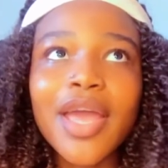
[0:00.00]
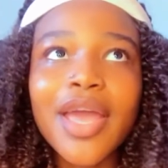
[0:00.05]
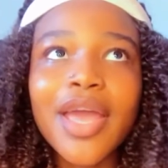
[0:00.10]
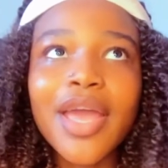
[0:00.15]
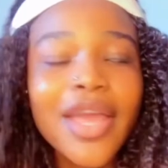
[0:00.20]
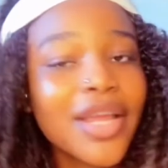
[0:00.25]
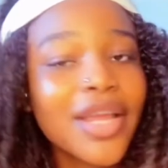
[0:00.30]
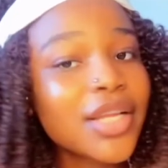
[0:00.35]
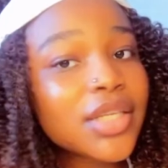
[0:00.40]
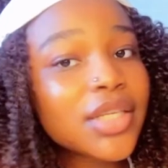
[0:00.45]

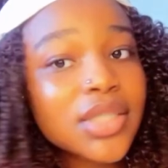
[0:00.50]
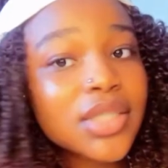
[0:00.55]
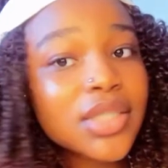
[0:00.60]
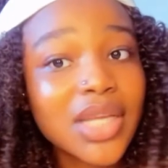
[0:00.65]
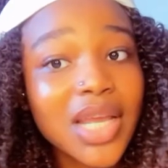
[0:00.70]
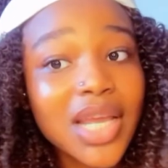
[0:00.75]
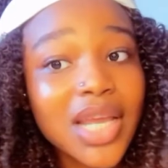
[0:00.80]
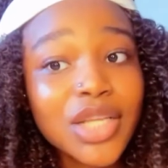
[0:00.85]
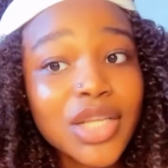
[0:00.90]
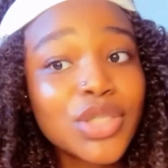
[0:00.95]
and
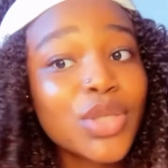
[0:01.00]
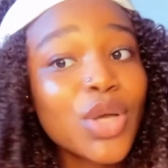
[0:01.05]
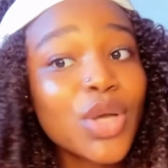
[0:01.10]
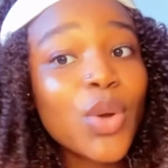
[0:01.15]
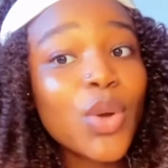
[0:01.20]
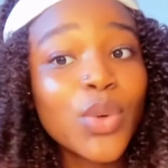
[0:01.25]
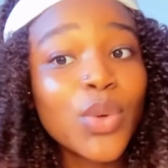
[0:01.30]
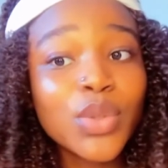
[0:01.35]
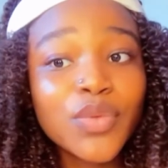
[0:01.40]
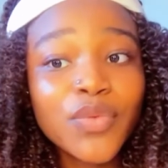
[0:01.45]
it's
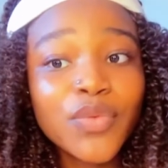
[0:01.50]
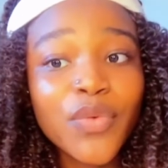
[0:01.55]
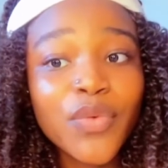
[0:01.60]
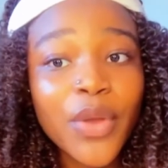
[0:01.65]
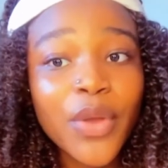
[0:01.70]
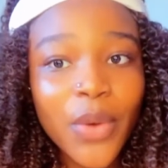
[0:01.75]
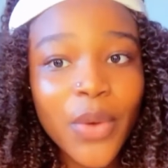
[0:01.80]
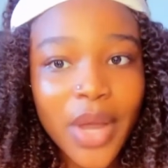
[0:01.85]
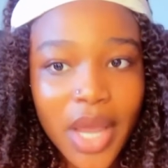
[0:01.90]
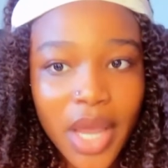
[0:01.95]
not good for
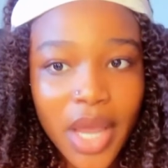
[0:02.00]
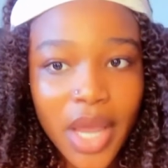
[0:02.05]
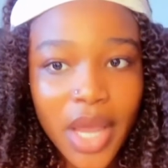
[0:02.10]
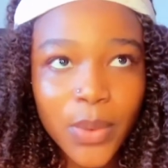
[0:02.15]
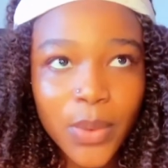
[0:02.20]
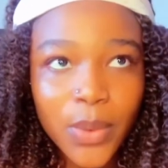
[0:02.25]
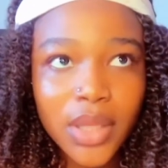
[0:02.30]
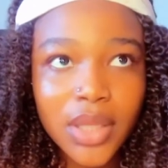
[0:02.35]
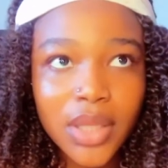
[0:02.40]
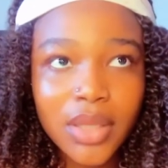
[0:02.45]
your
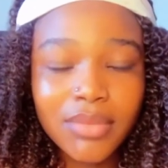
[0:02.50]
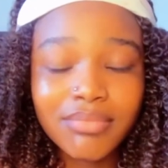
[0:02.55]
health.